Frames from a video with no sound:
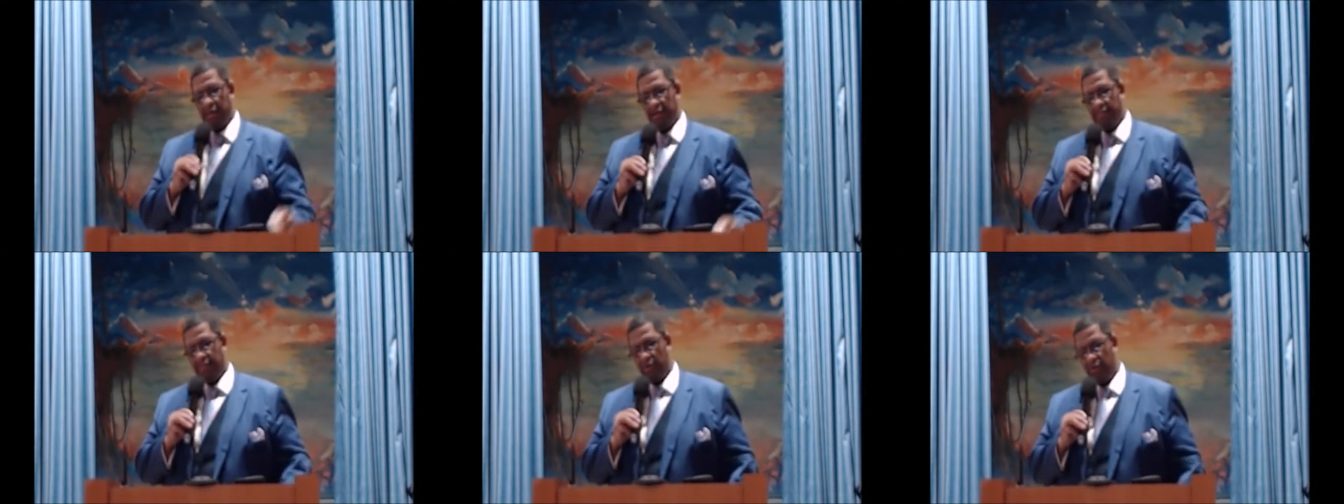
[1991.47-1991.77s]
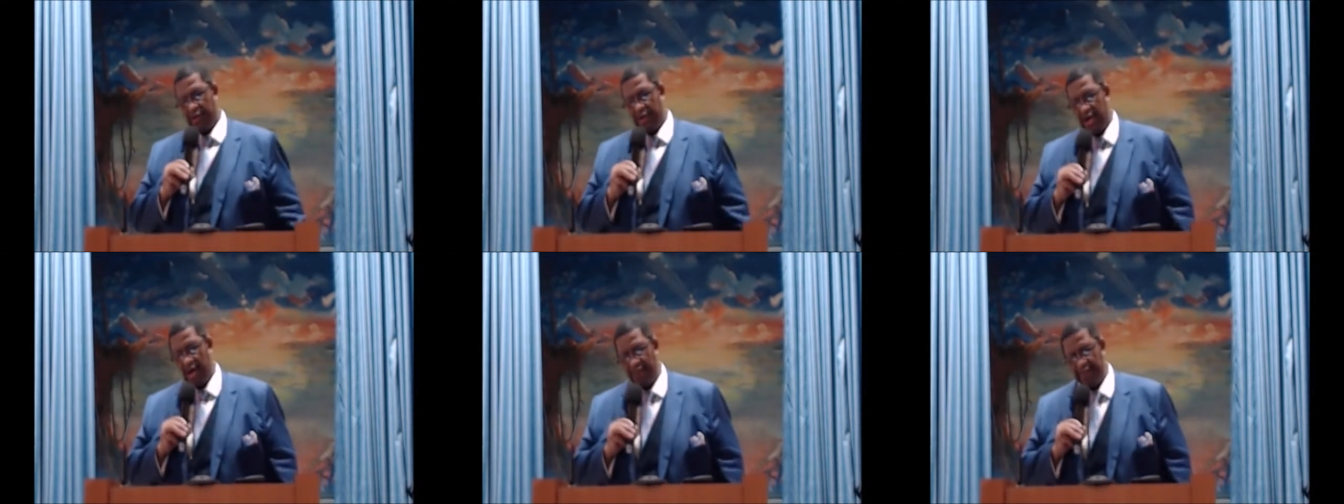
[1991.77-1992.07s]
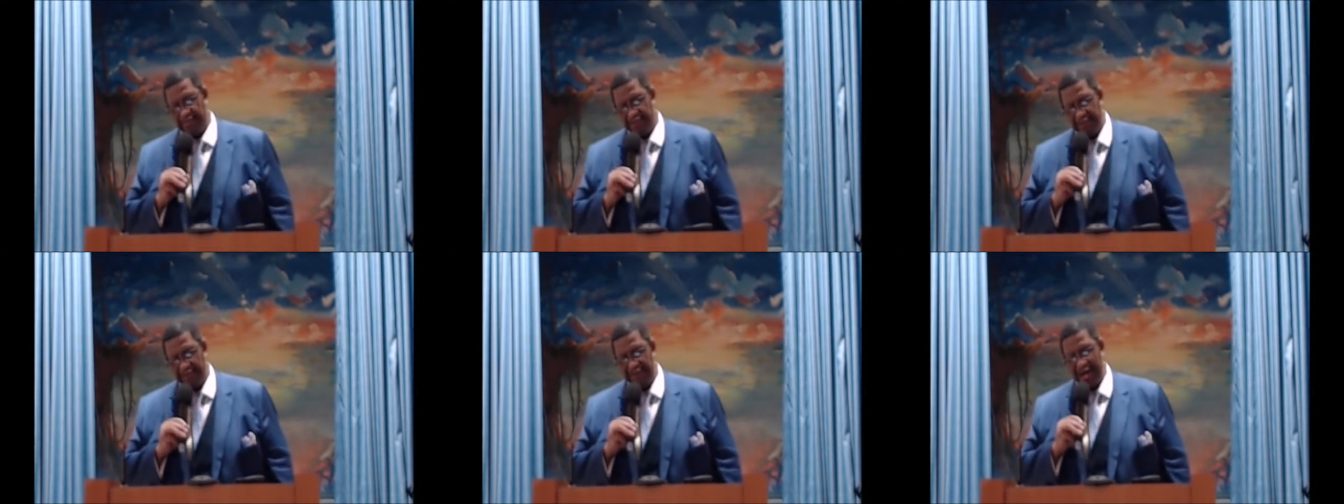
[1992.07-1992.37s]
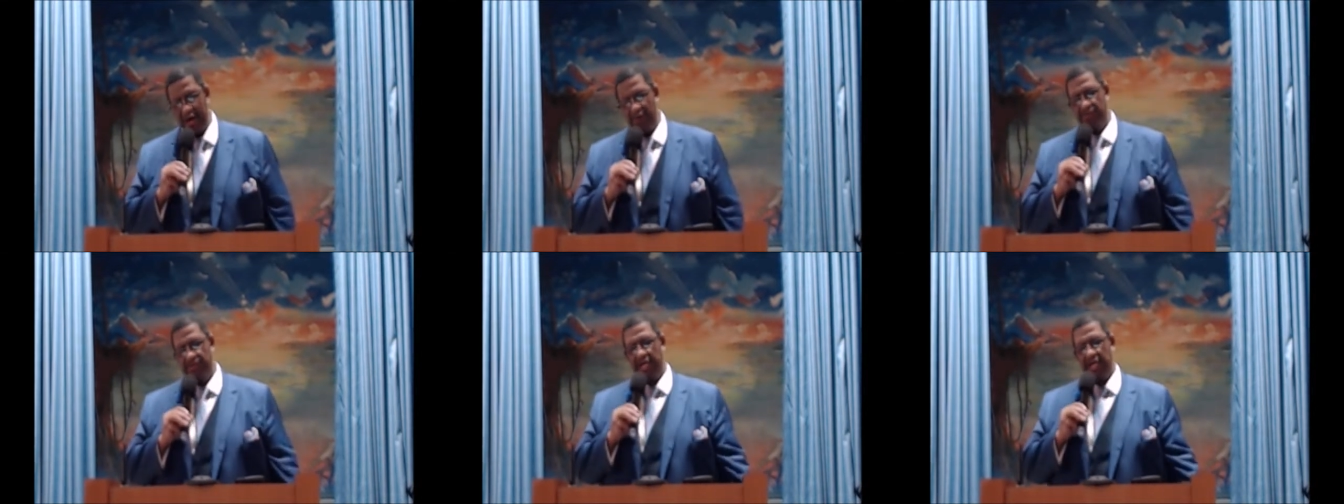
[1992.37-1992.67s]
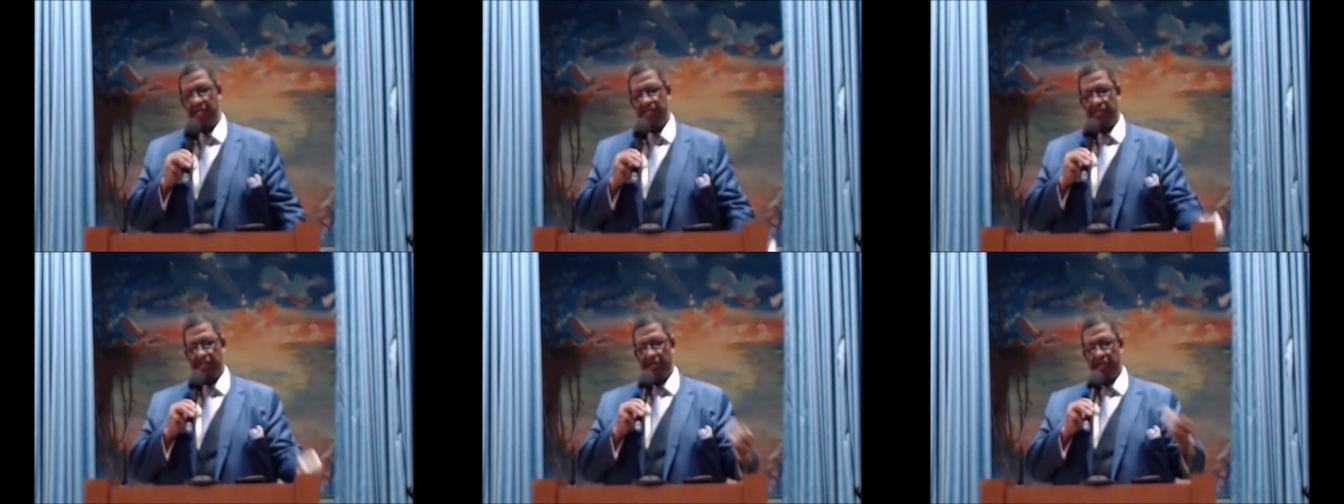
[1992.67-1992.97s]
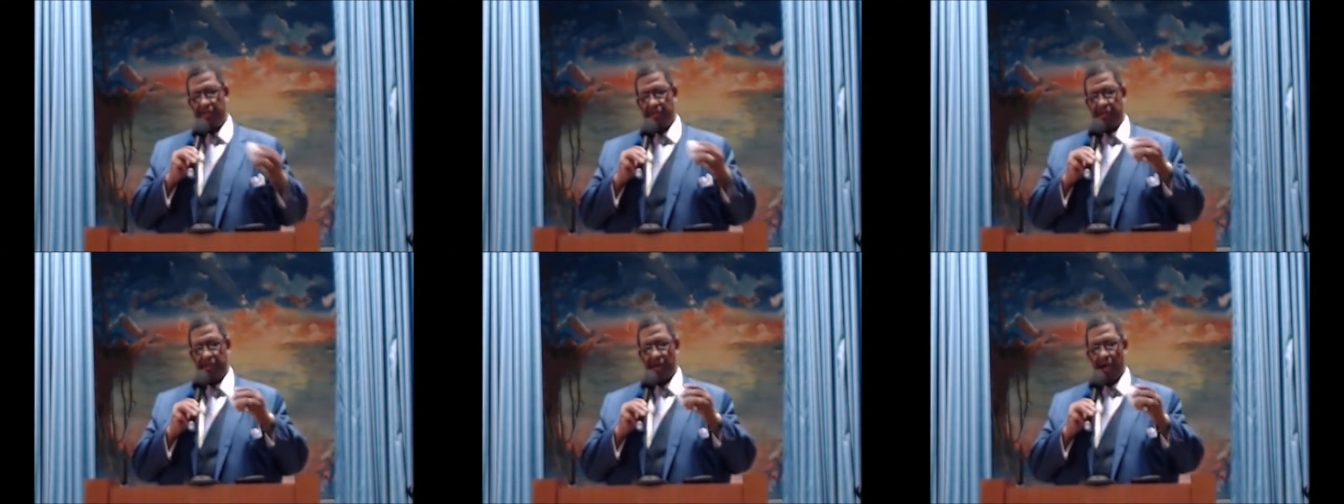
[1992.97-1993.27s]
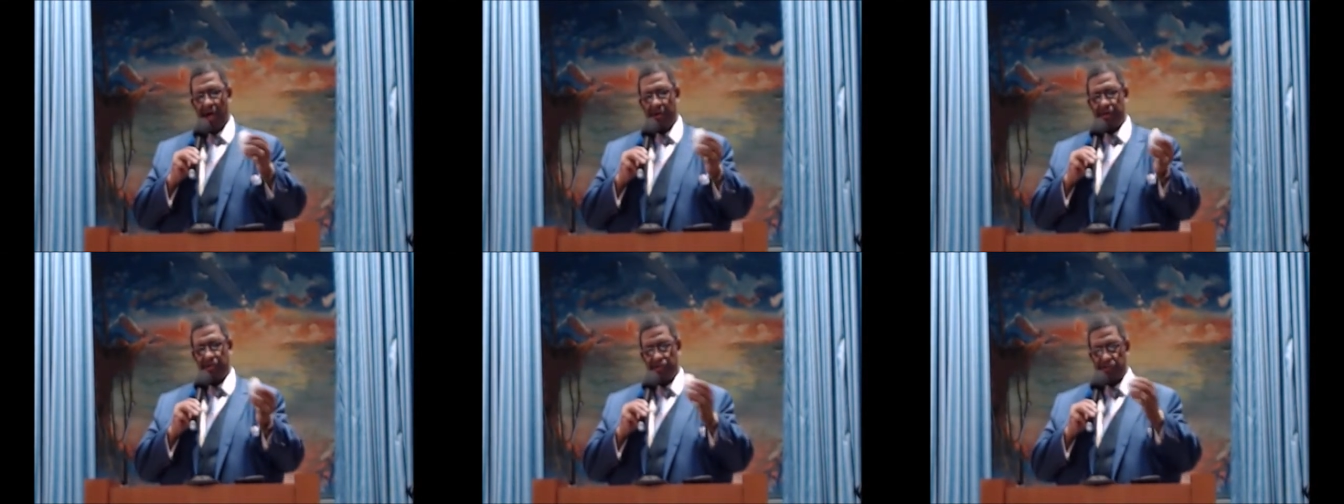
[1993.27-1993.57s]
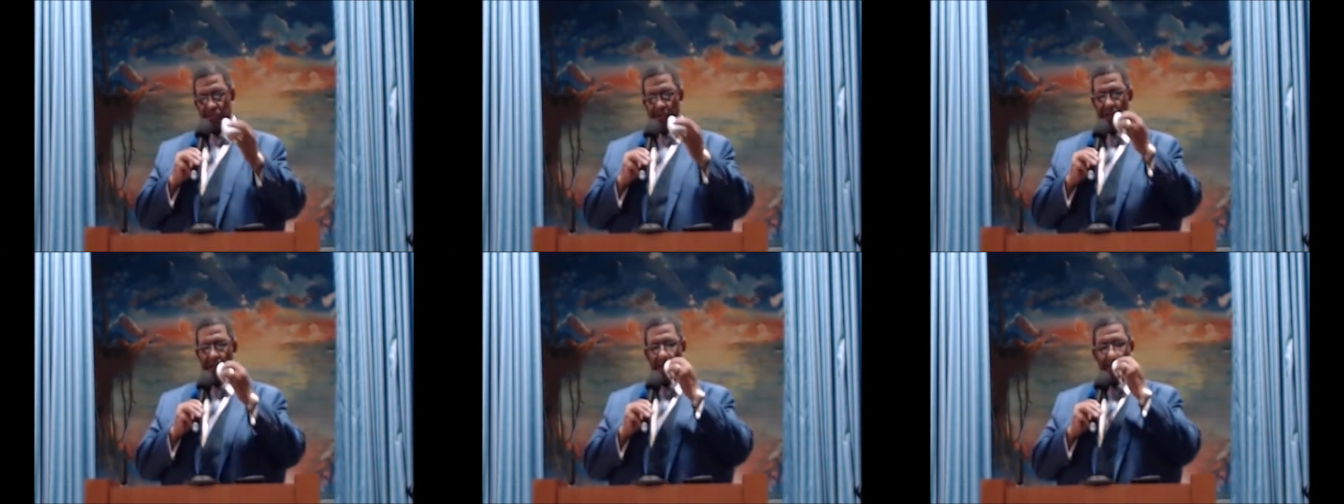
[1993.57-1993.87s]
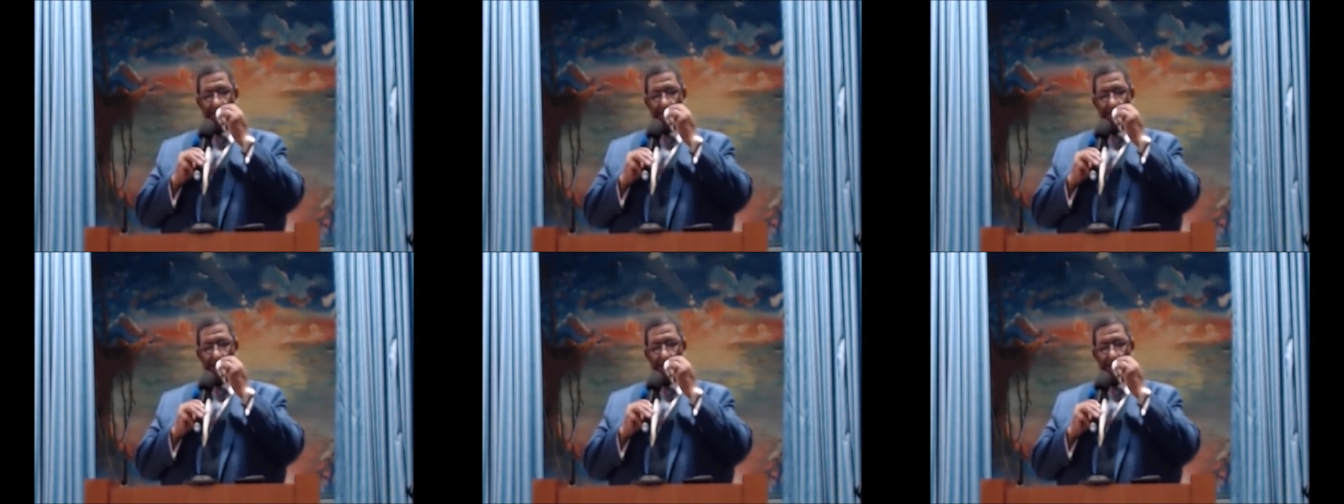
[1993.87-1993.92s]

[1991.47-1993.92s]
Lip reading: But whenever the foundations are destroyed,